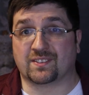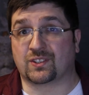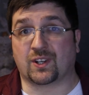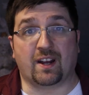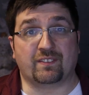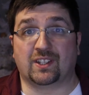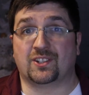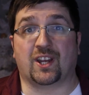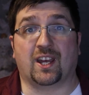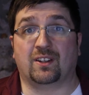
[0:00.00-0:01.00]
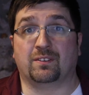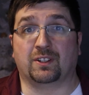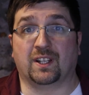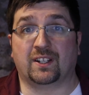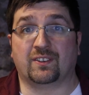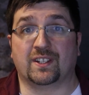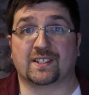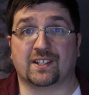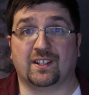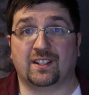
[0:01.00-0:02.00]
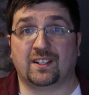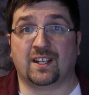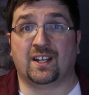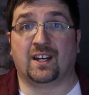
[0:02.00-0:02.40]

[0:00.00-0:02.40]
subscribe to the channel if you like what you saw.